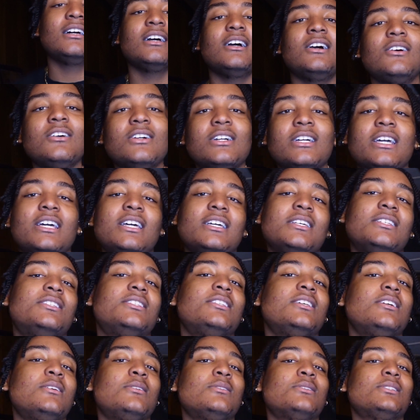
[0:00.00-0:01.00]
Okay,
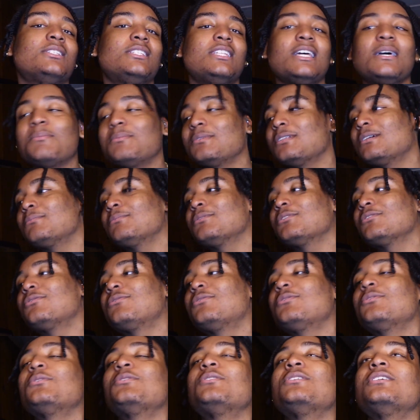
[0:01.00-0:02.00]
so step number
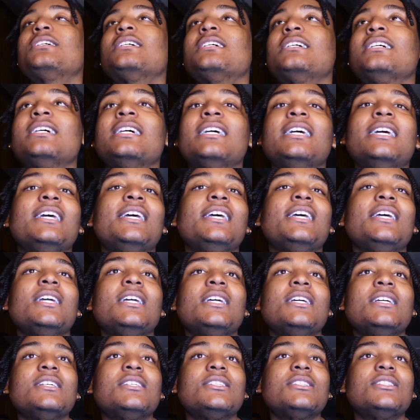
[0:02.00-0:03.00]
4
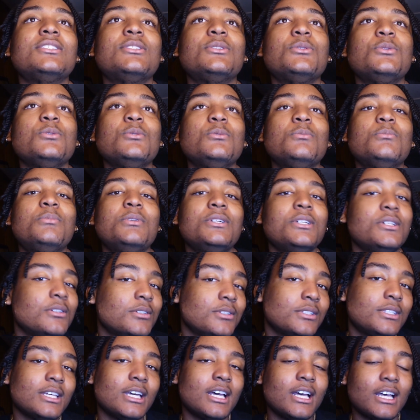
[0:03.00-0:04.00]
is to
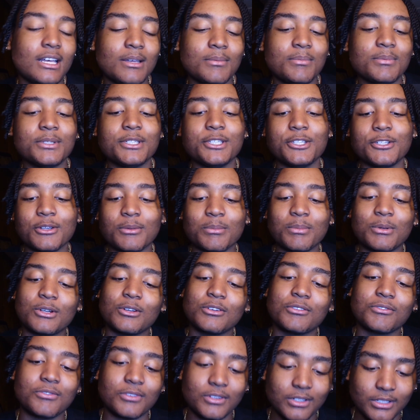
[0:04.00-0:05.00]
build up your
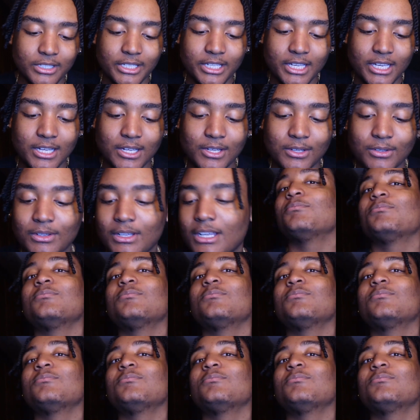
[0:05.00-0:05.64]
portfolio.